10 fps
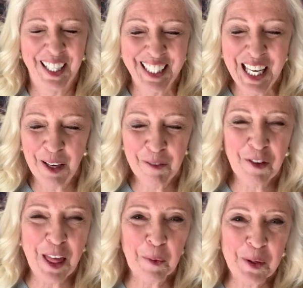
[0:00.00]
and for
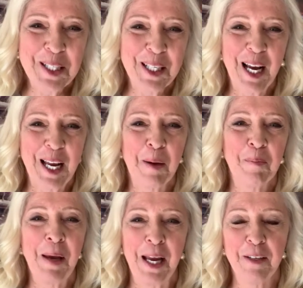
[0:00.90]
that reason, I am
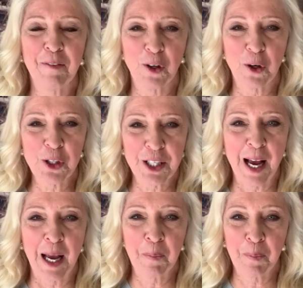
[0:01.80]
pain averse.
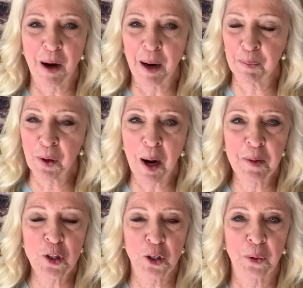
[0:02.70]
I
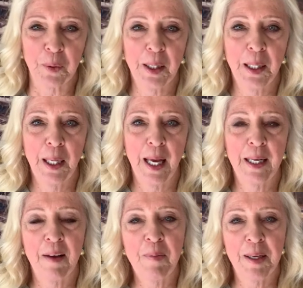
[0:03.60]
promise you, and
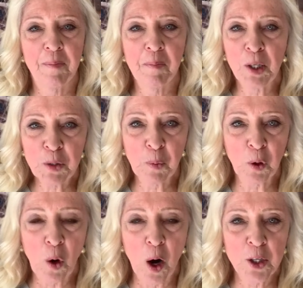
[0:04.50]
I've been much more
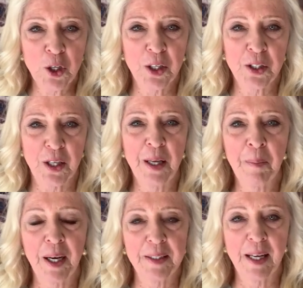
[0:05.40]
cautious in
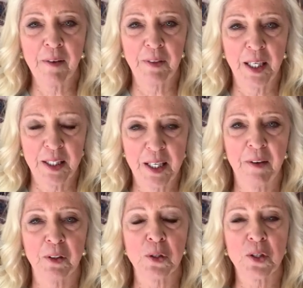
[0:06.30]
my
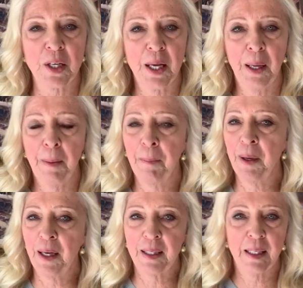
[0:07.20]
endeavors.
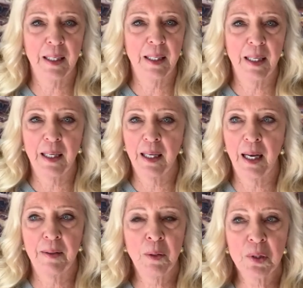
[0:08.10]
But
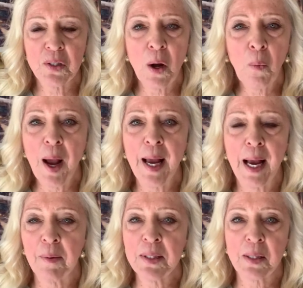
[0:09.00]
there was no way
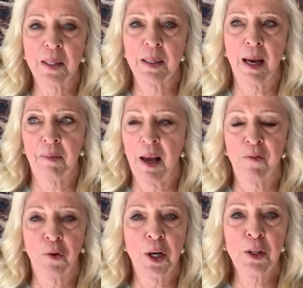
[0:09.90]
I was at
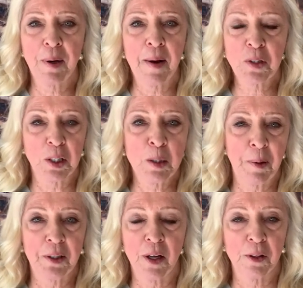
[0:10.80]
43, I was going to
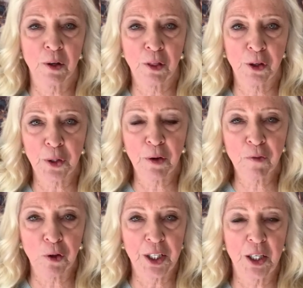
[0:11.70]
spend another 30 or
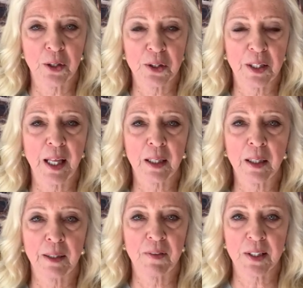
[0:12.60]
40 years in that
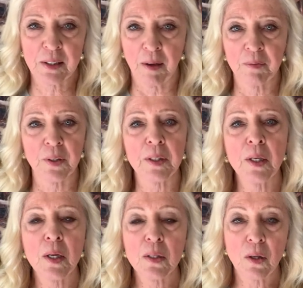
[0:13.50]
kind of discomfort.
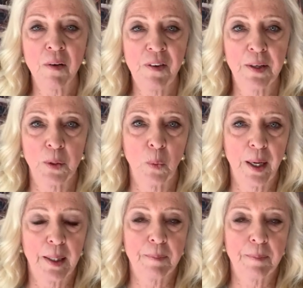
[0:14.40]
So I found a way.